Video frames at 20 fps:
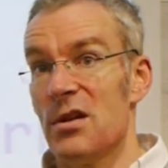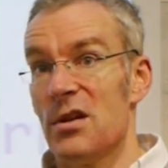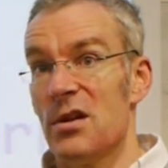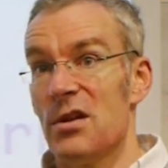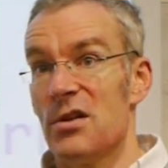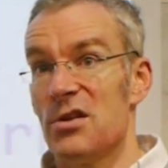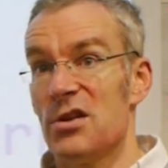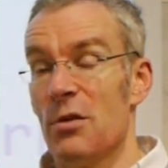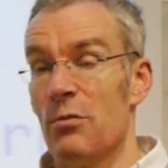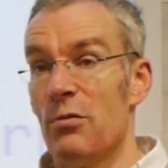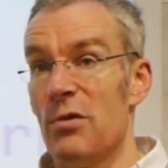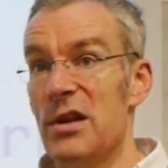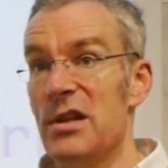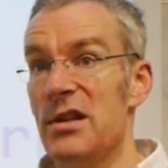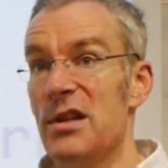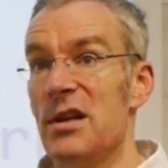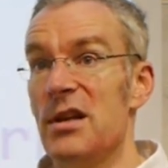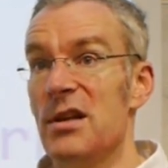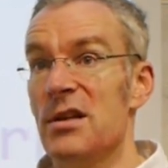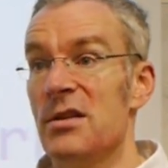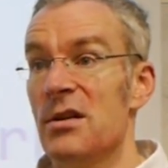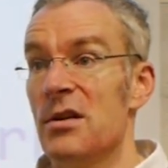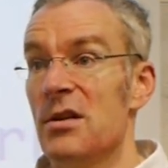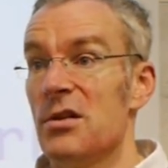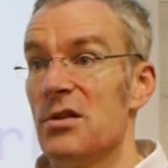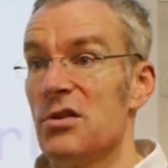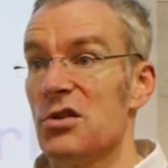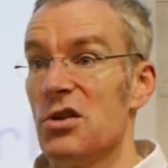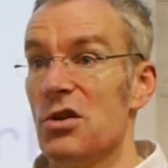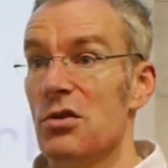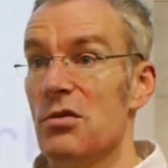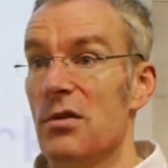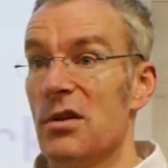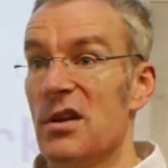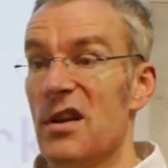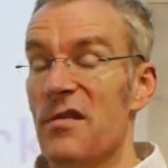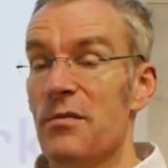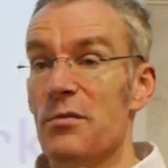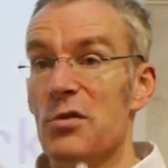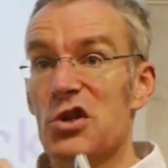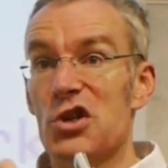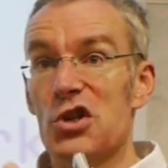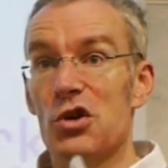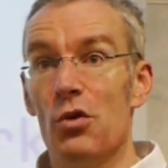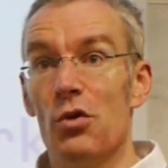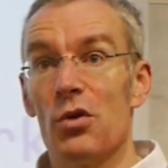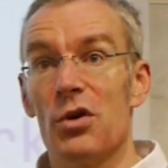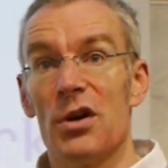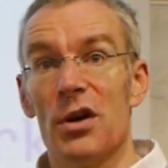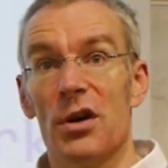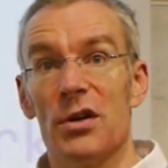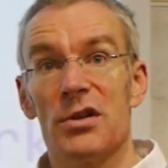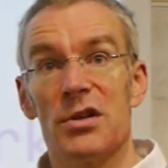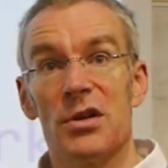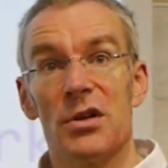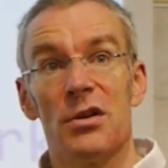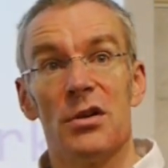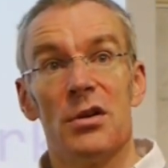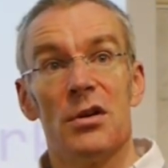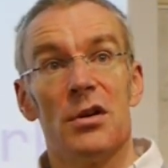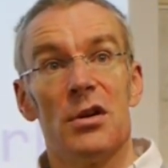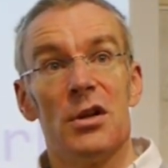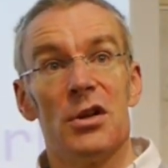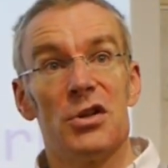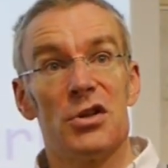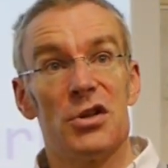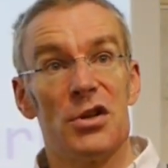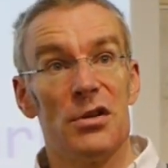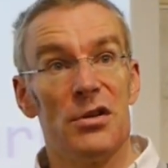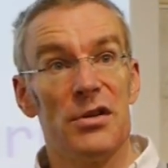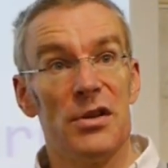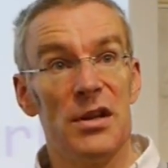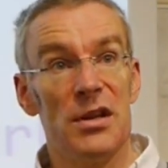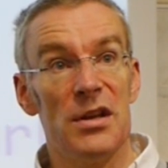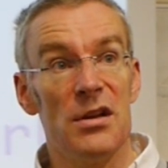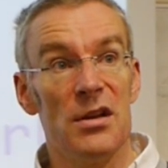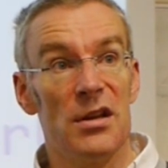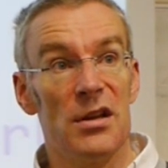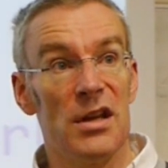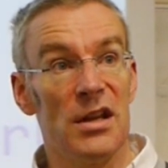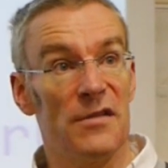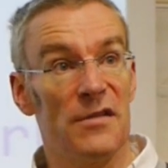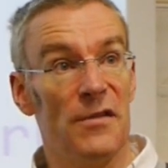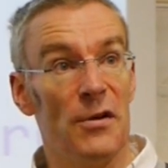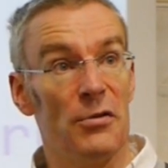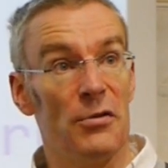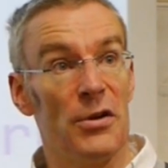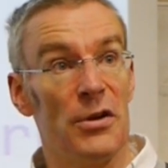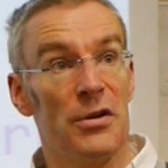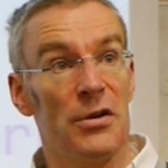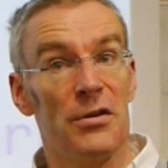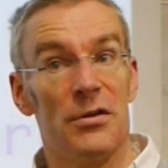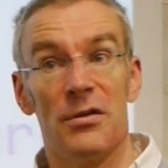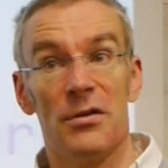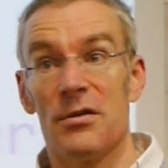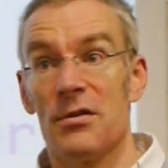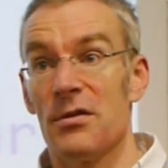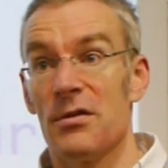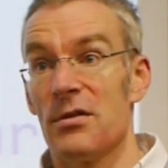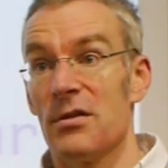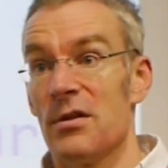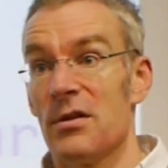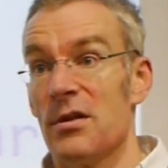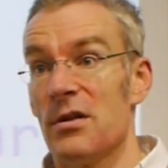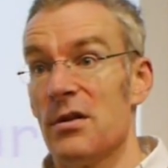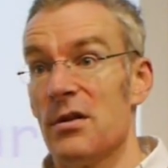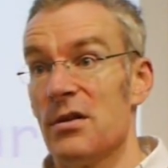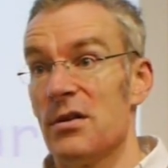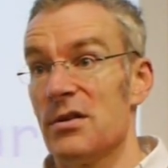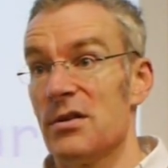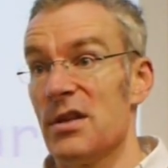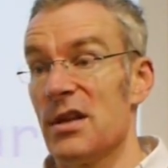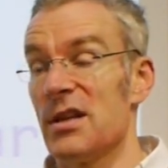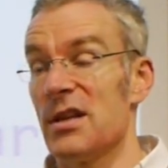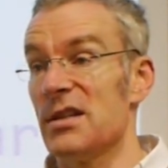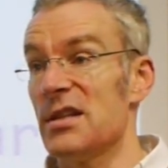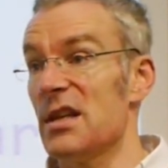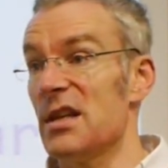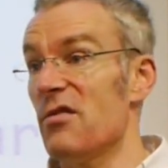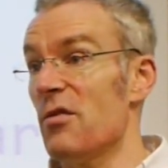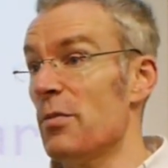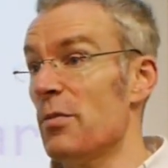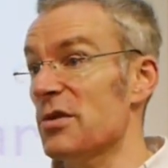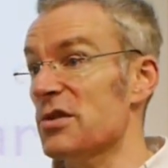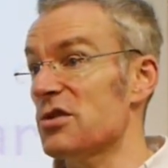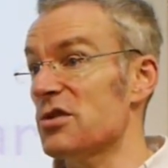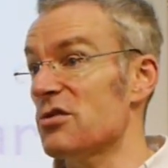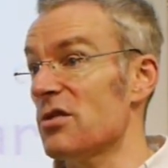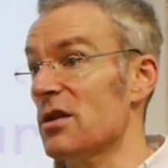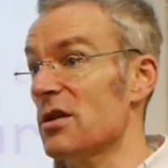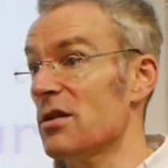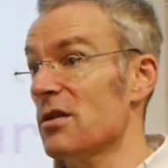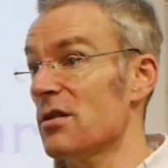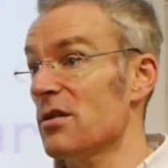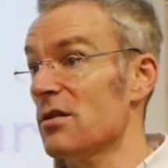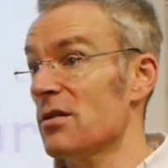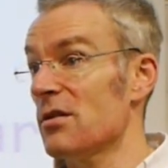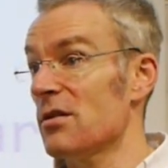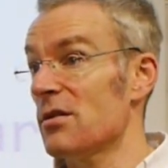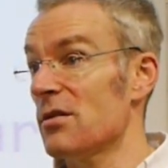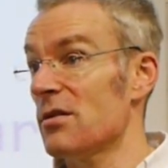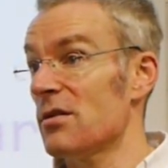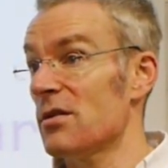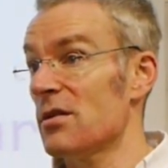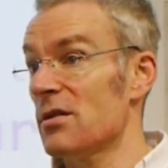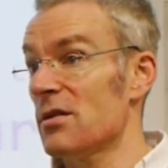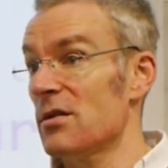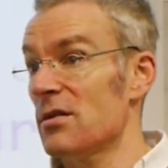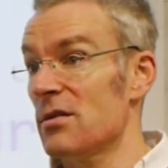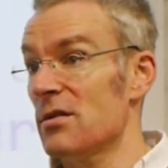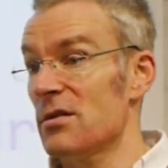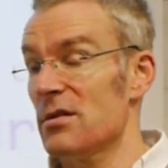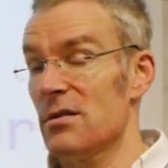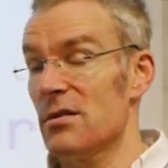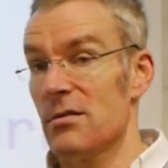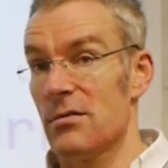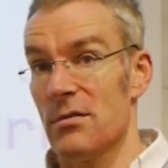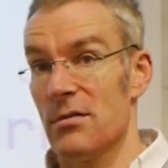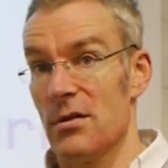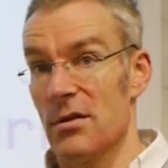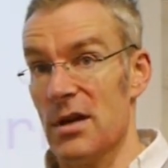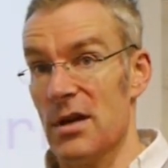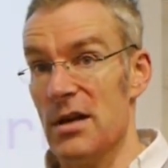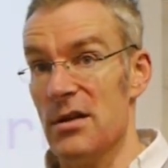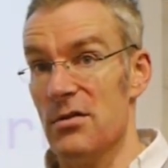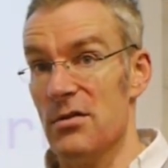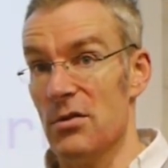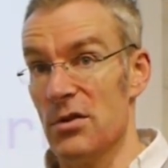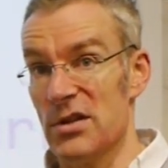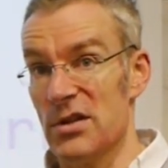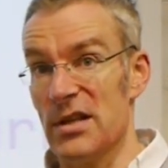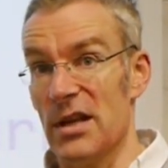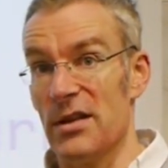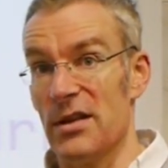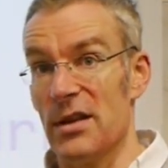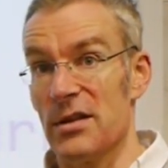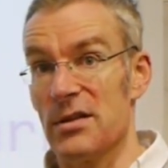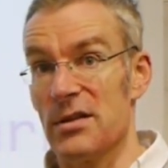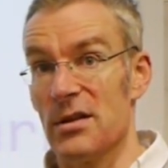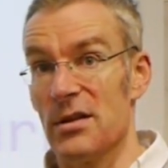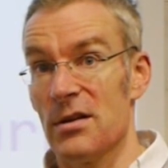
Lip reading: So we need to give them a shortcut to the Git folder so they can see the repository. Okay, you understand that?